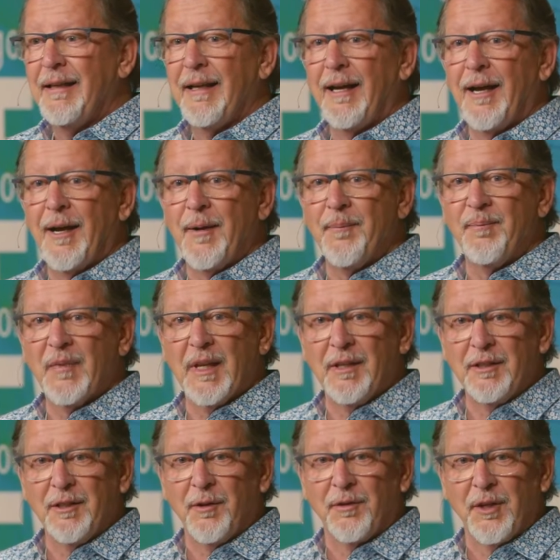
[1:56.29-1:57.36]

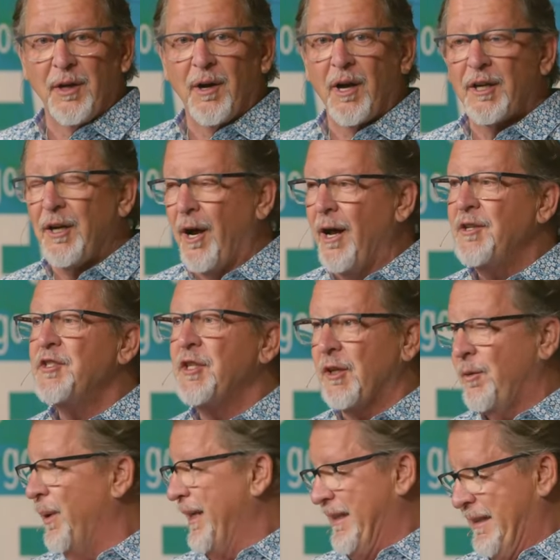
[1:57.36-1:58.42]
There are
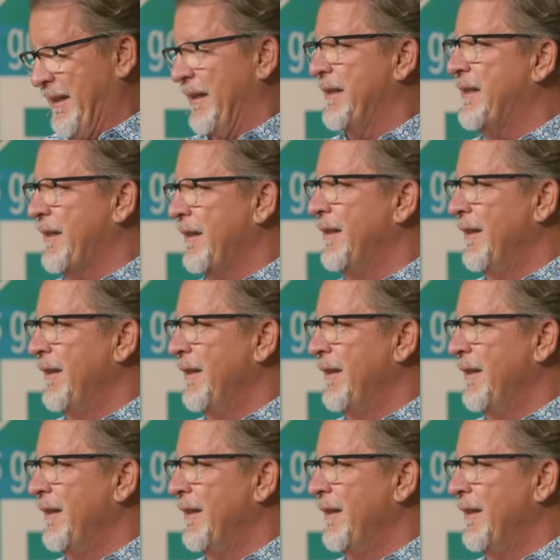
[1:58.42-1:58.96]
consequences